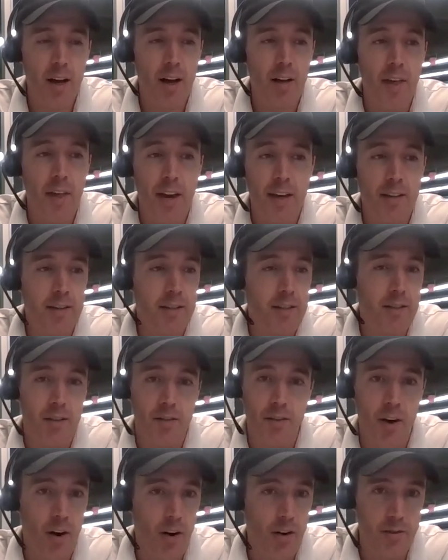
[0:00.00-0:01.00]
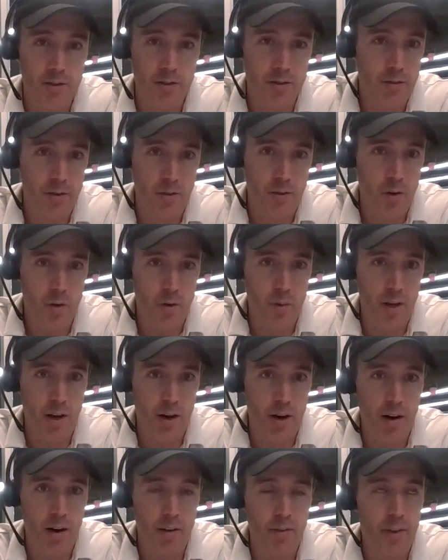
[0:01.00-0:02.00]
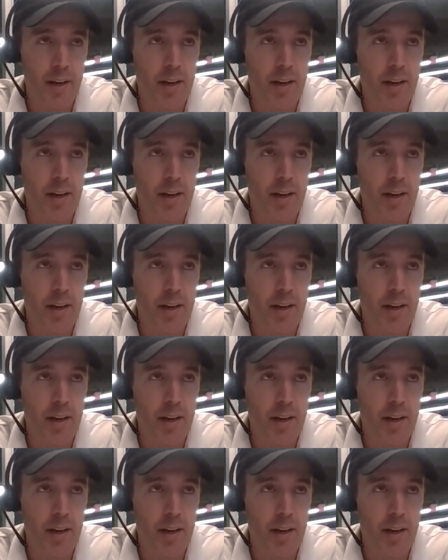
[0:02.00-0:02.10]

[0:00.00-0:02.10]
That is still the heart and soul of who we are.